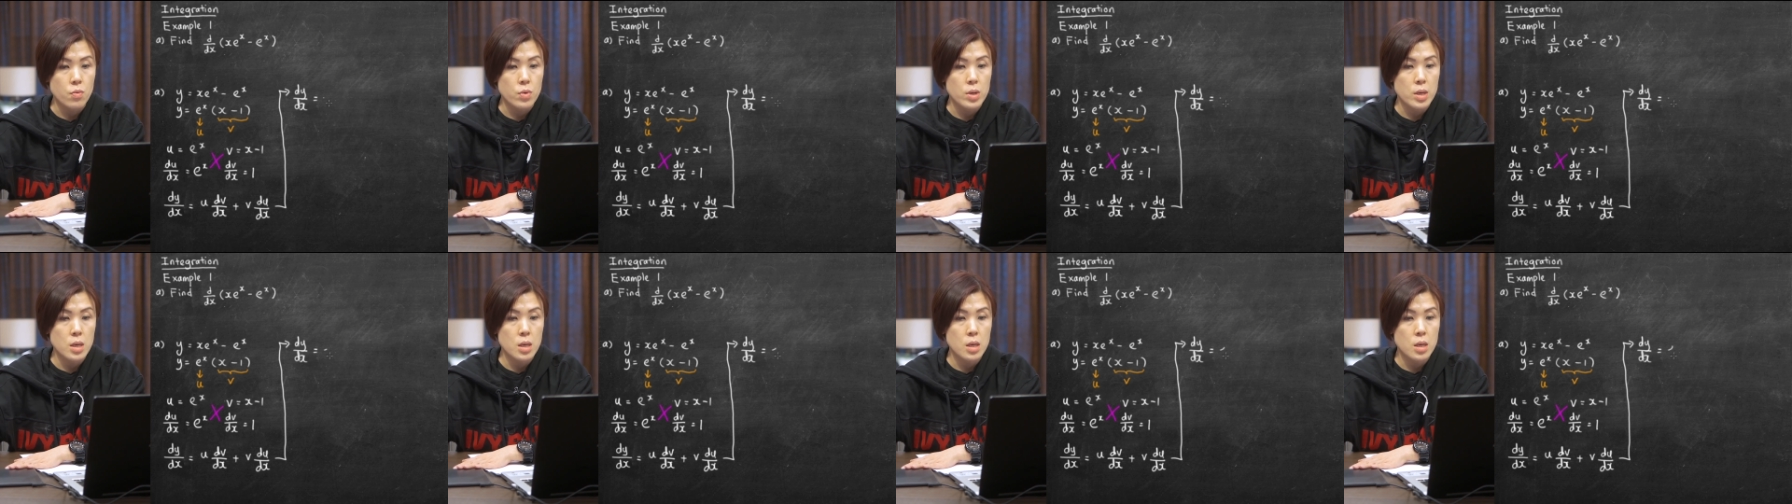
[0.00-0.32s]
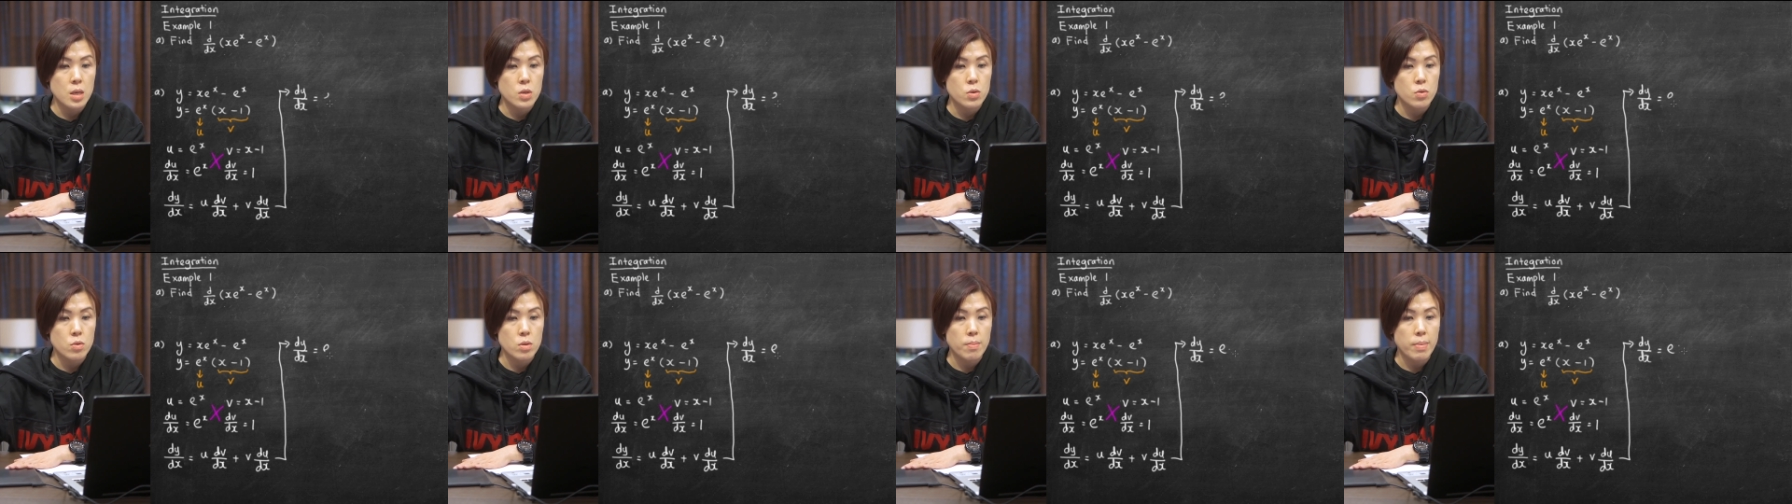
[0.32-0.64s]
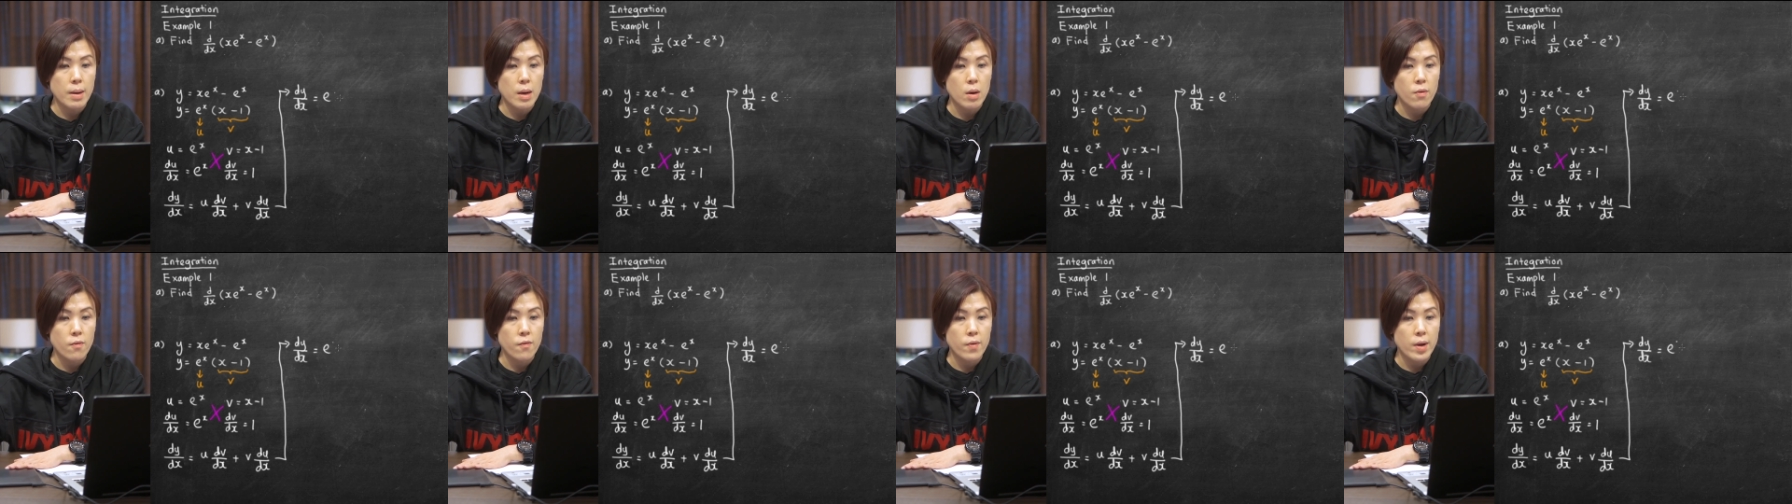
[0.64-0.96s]
e to the
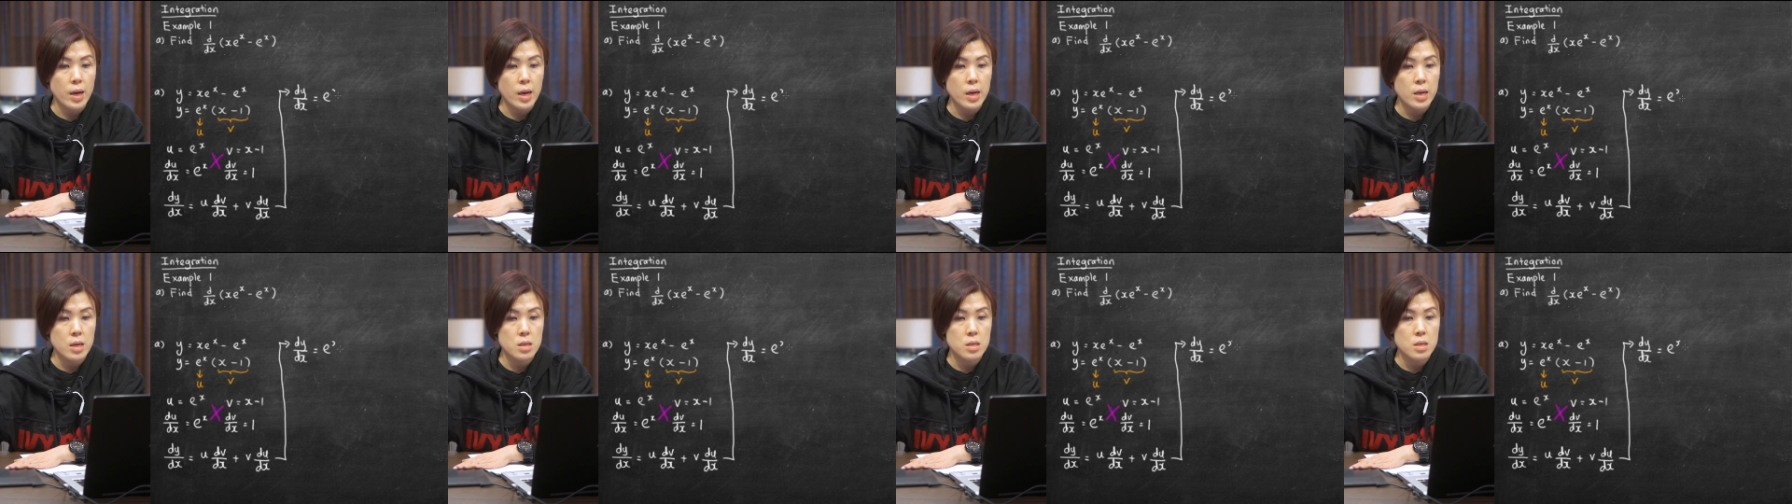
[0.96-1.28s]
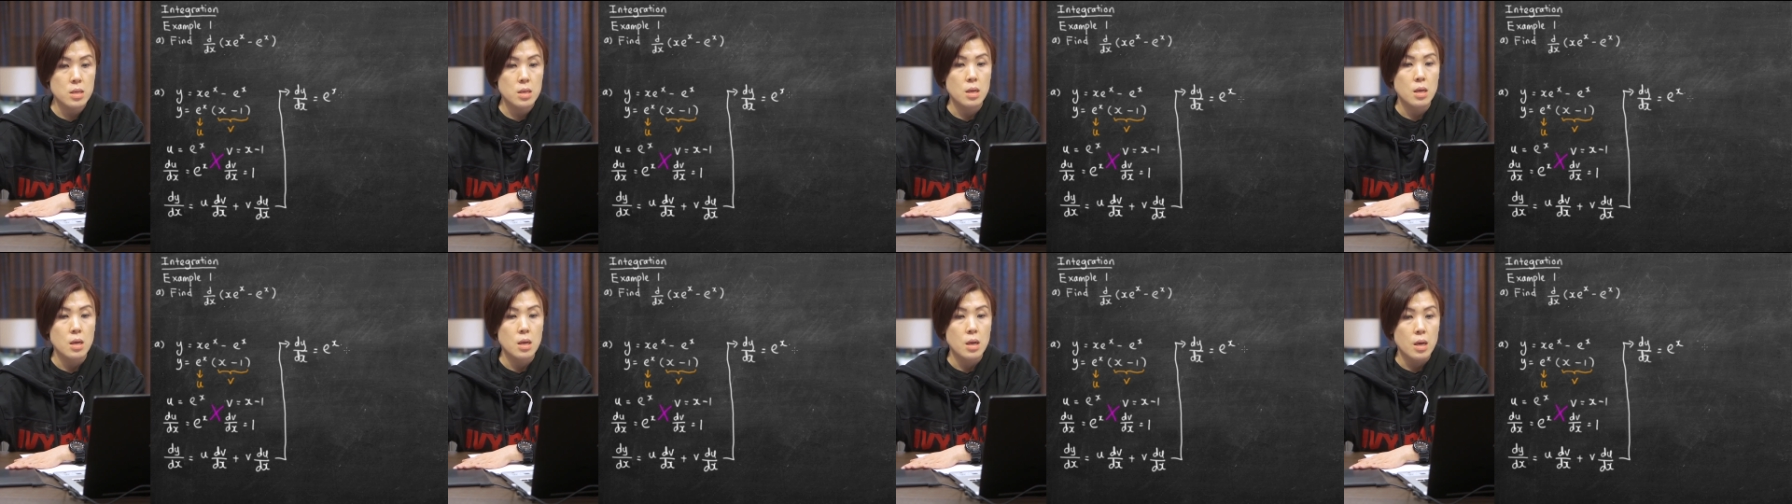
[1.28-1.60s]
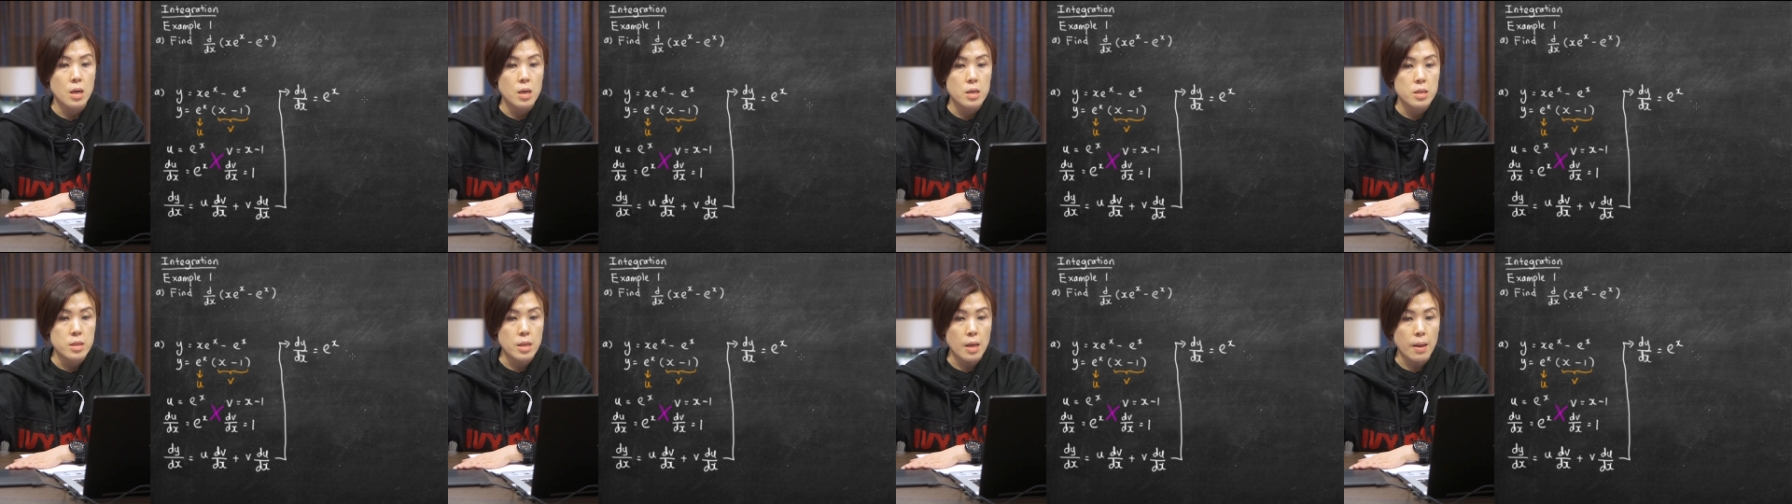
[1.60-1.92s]
power of x,
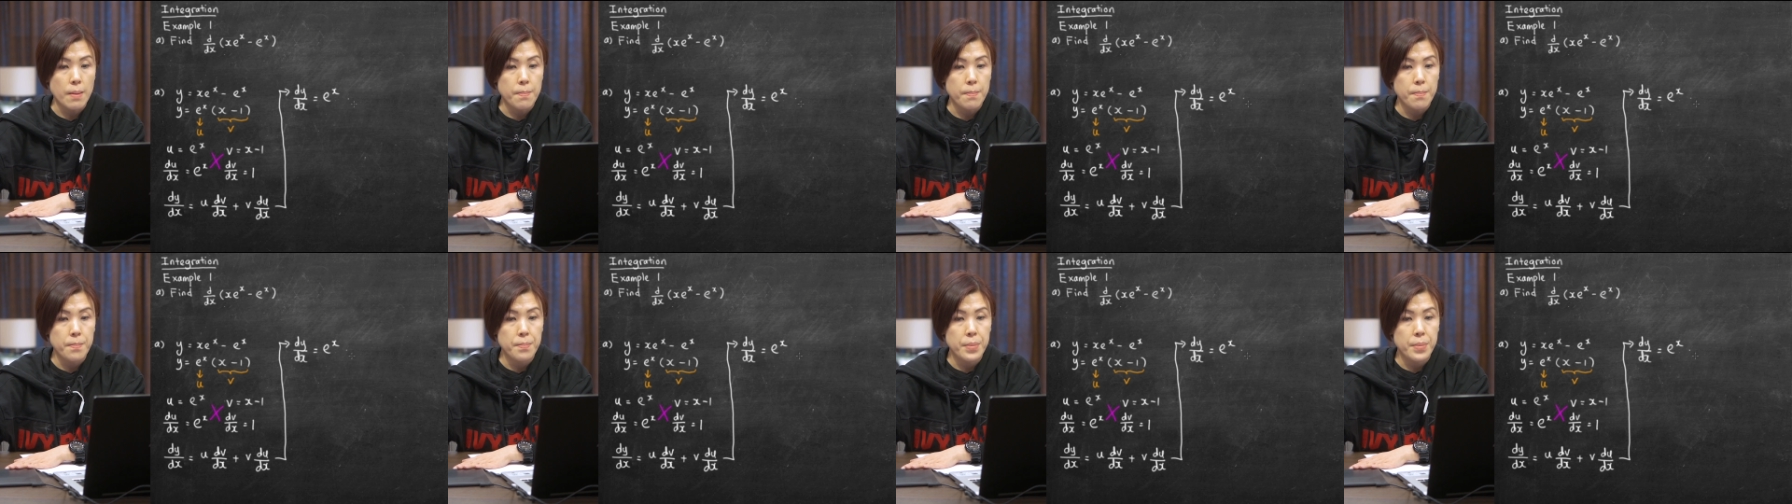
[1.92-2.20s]
then